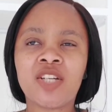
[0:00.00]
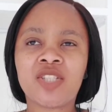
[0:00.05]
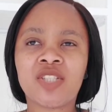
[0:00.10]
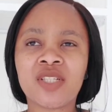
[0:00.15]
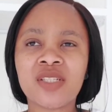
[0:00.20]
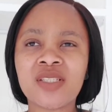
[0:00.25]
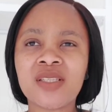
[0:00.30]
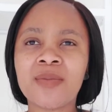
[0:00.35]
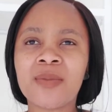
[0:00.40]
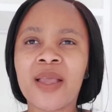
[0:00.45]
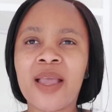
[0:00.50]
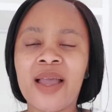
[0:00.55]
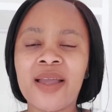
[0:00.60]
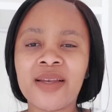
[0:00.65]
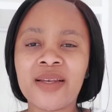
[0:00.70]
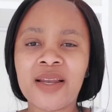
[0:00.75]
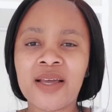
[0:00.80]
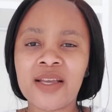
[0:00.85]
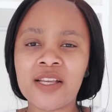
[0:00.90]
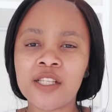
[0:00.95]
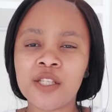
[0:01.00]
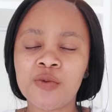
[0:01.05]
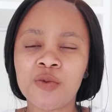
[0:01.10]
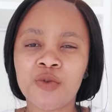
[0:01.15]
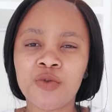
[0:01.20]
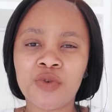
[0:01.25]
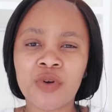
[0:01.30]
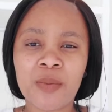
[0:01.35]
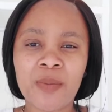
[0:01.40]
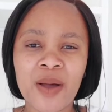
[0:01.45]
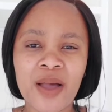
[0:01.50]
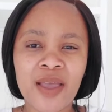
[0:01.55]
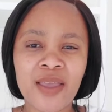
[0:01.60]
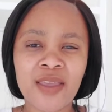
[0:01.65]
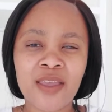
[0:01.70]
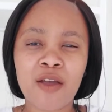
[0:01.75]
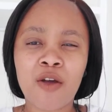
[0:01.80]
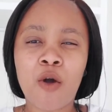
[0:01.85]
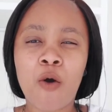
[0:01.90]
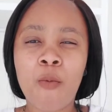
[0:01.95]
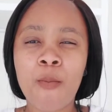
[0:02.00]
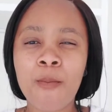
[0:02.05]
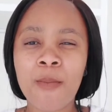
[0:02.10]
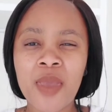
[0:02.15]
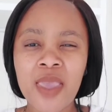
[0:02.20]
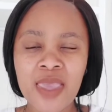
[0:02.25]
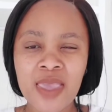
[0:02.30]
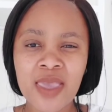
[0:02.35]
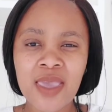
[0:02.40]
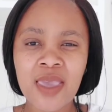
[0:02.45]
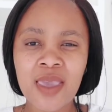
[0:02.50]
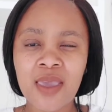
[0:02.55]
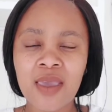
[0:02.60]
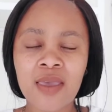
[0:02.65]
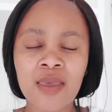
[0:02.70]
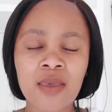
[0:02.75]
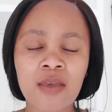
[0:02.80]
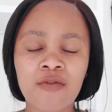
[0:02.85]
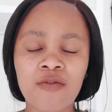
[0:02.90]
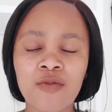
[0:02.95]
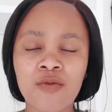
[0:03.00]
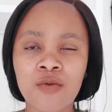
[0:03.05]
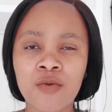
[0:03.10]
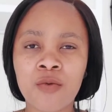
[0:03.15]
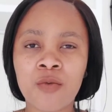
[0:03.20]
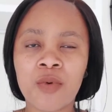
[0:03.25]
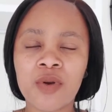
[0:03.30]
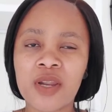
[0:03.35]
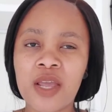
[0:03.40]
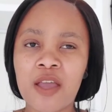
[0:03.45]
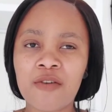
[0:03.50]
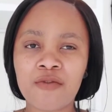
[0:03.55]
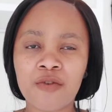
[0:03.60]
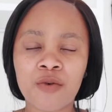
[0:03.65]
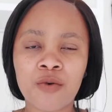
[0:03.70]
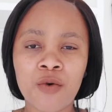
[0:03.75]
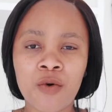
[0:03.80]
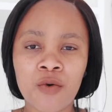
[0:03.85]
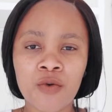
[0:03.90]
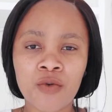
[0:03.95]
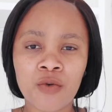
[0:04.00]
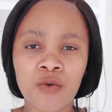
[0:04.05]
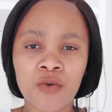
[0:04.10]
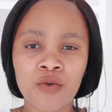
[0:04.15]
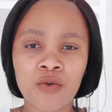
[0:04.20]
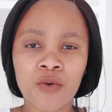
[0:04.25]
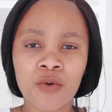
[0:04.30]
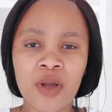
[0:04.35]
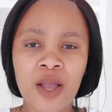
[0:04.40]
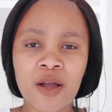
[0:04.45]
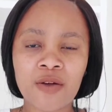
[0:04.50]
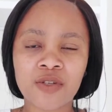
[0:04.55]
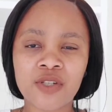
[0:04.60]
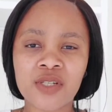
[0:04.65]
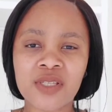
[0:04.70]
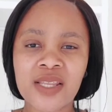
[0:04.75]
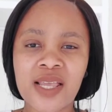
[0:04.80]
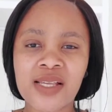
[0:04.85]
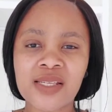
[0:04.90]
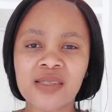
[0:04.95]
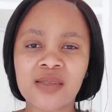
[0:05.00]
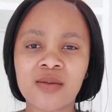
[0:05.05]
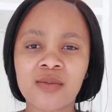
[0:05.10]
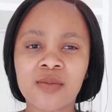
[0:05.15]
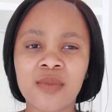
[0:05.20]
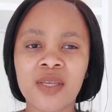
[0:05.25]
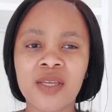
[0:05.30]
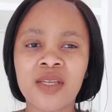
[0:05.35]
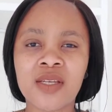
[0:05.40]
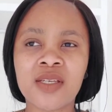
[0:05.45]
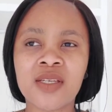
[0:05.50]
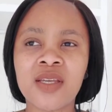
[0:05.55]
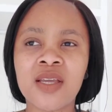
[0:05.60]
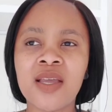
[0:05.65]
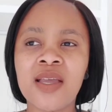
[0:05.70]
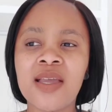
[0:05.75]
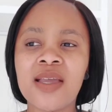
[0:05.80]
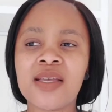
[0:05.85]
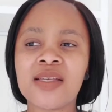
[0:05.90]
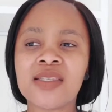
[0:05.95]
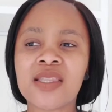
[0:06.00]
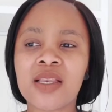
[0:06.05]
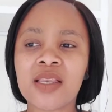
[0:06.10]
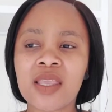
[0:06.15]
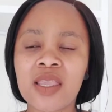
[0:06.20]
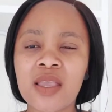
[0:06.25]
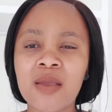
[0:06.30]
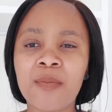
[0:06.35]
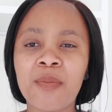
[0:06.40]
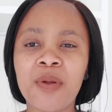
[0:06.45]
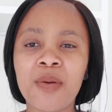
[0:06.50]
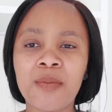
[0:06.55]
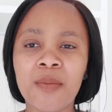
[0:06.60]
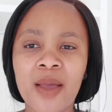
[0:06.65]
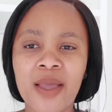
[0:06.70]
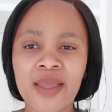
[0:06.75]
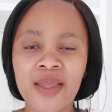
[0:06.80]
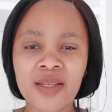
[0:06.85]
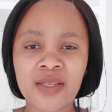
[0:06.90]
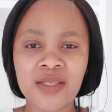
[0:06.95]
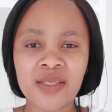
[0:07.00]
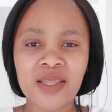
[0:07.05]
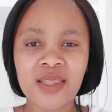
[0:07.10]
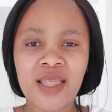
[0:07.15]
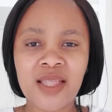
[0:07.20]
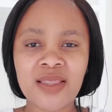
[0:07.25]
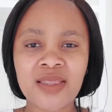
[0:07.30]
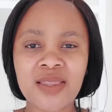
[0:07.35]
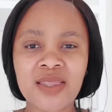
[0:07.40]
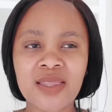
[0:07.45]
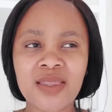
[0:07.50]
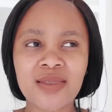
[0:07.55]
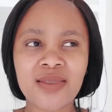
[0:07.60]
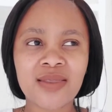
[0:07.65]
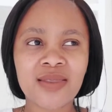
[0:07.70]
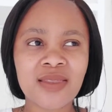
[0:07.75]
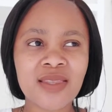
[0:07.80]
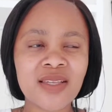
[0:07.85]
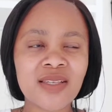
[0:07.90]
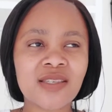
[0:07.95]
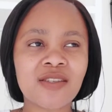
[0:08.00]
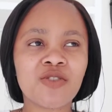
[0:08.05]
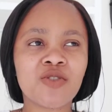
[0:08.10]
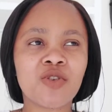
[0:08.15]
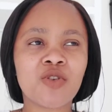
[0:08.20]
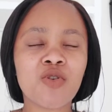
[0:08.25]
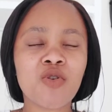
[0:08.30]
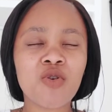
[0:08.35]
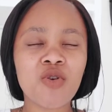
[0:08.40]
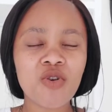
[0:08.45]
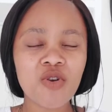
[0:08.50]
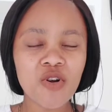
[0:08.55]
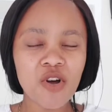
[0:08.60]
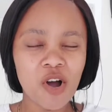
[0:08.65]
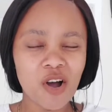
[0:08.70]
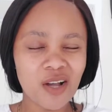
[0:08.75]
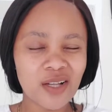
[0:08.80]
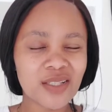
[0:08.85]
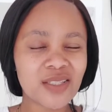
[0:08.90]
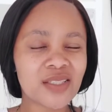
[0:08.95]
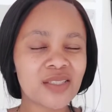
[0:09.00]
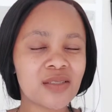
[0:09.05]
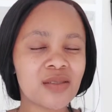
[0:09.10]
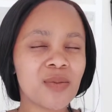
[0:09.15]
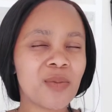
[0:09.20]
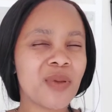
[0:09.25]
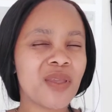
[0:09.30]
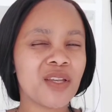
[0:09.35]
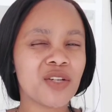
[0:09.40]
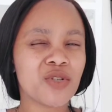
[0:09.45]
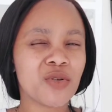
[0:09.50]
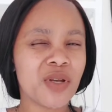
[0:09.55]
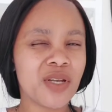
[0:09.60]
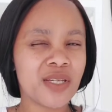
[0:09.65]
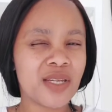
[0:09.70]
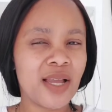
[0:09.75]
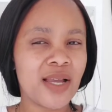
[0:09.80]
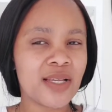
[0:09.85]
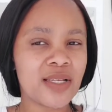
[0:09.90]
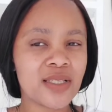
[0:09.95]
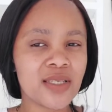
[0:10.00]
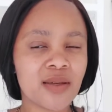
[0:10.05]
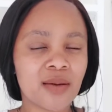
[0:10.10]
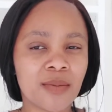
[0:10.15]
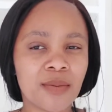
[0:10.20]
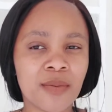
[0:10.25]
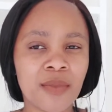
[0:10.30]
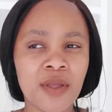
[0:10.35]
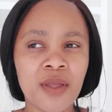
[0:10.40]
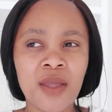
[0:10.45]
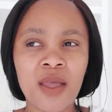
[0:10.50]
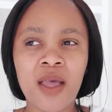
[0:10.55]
Just some guidelines when you're buying or making, if you want to have your couches custom made, is that keep in mind that this should not be a trendy item.